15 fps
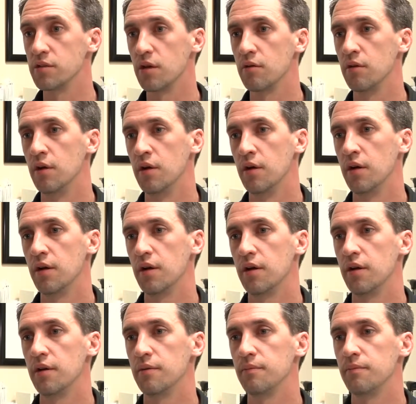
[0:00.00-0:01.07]
So,
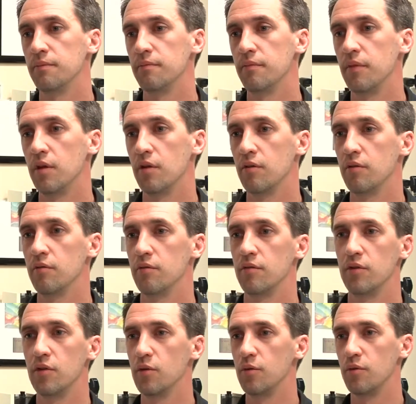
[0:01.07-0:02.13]
um, you know,
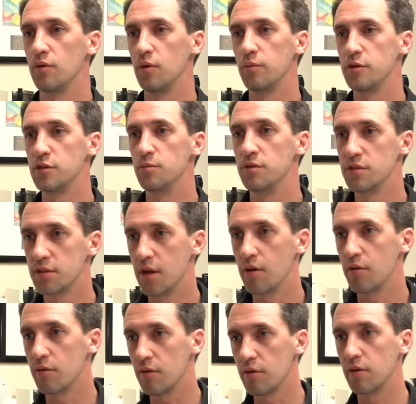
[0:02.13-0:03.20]
no, nobody should be
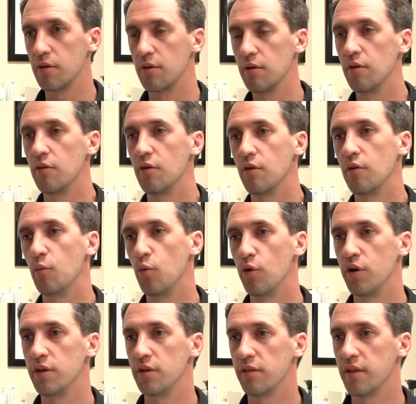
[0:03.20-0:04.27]
scared or
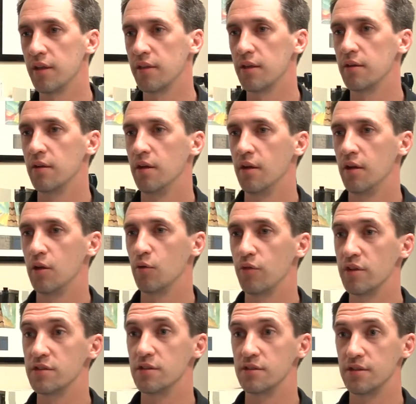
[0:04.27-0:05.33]
worried to think that you know
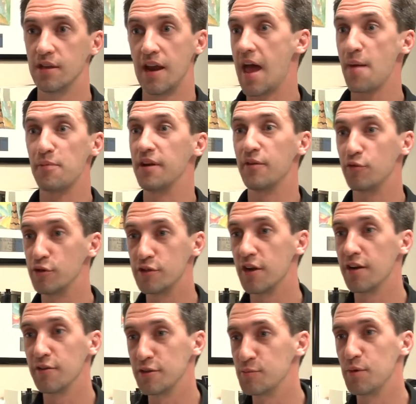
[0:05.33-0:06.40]
this is going to happen to every
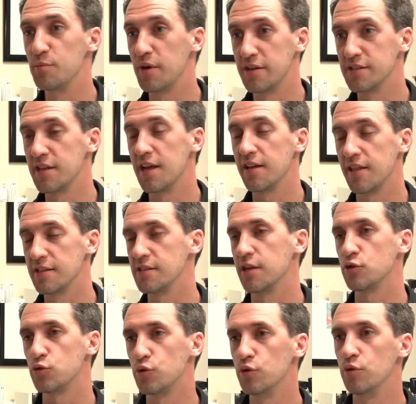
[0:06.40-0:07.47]
child that's bitten by a snake. That's
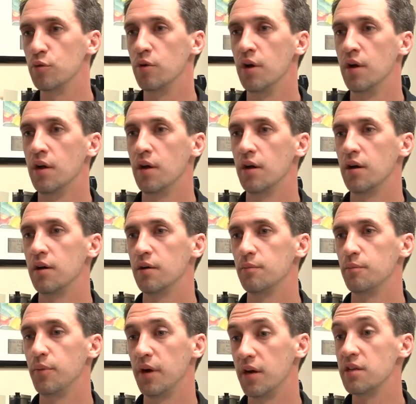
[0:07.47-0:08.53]
not true,
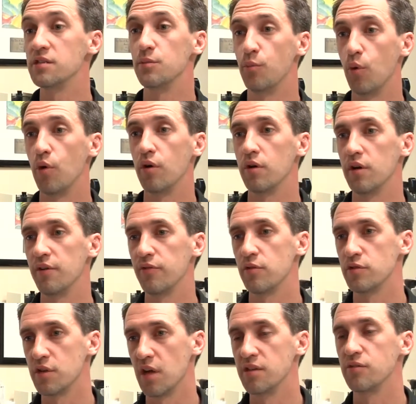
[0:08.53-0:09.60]
um, but it is important if
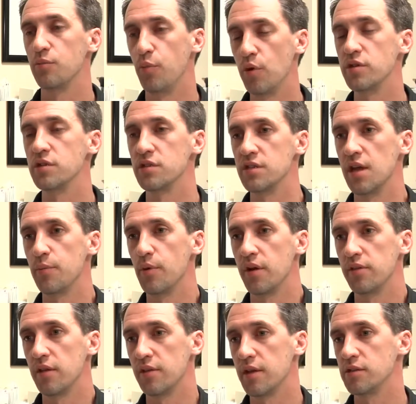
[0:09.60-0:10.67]
there's signs of a poison snake
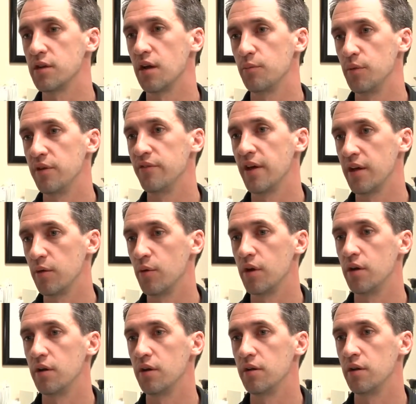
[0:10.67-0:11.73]
bite that that child be
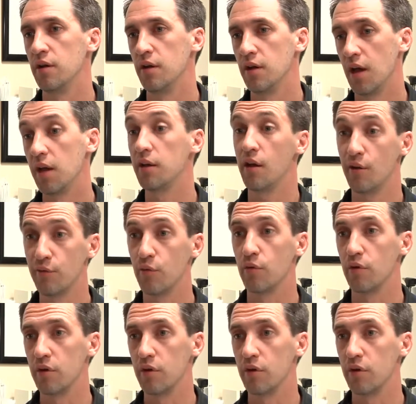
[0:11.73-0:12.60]
evaluated and, and cared for.